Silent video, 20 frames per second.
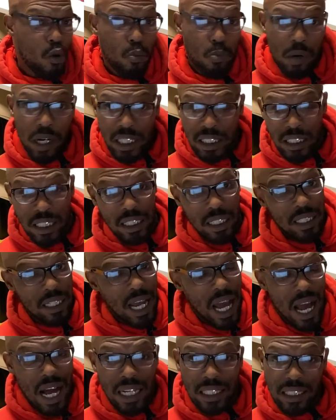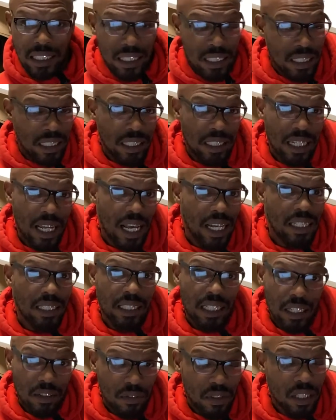bunch of nonsense and
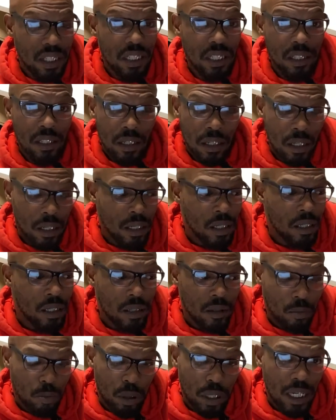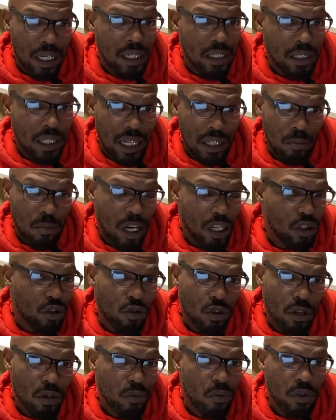negativity, but that's my
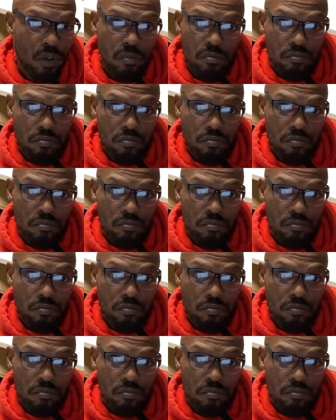story.